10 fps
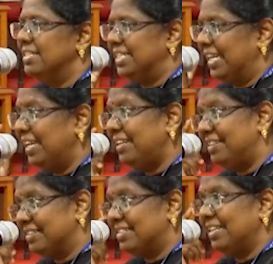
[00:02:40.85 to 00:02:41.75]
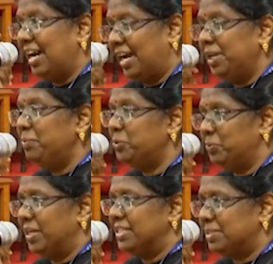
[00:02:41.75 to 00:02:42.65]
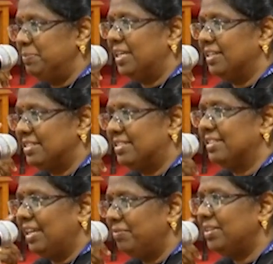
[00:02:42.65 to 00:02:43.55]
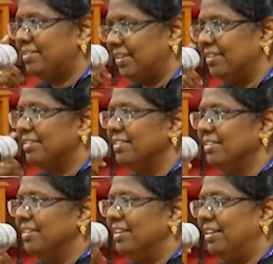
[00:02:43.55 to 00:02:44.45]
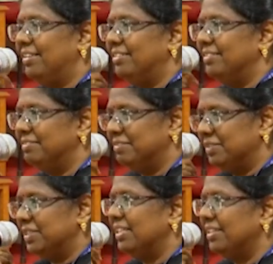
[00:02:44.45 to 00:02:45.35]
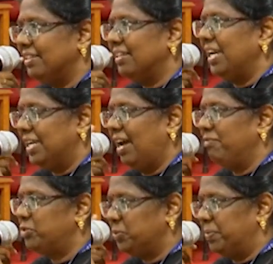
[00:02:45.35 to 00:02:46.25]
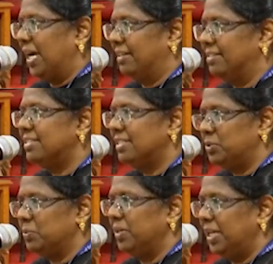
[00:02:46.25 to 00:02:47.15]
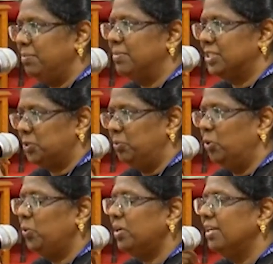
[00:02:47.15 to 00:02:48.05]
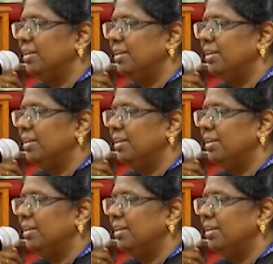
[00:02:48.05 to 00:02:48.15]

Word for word: Second, it is the eye movements because everything, uh, uh, I have to practice it very much more.